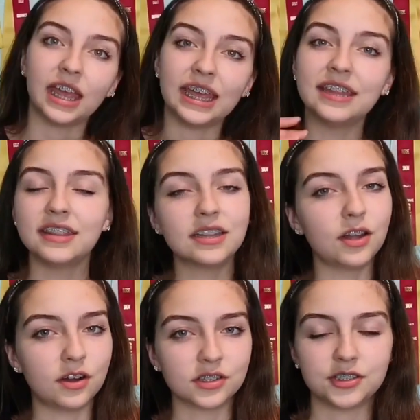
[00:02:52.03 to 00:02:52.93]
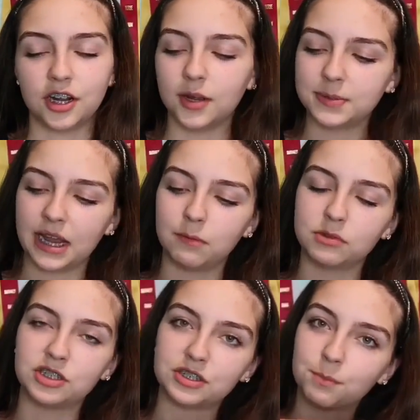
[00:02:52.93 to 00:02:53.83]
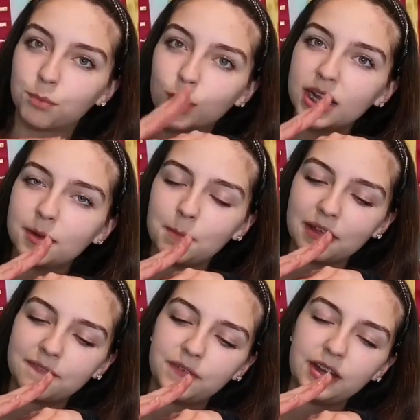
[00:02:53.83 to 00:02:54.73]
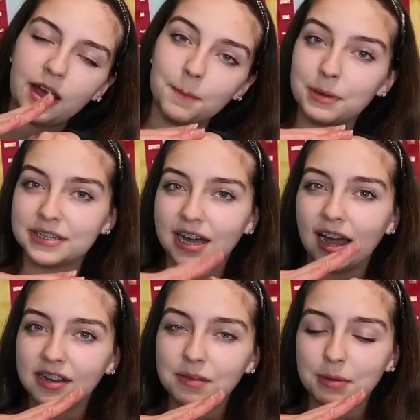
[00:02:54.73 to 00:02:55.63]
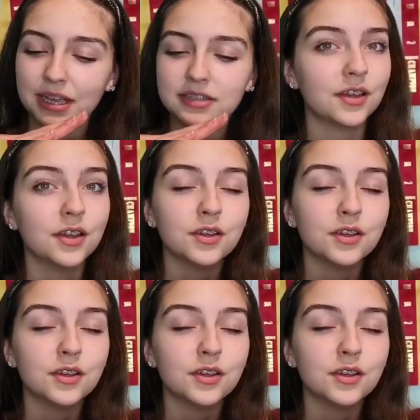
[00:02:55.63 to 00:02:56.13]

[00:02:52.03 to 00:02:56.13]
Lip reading: in the long stirrups, I will just bring my foot up a tiny bit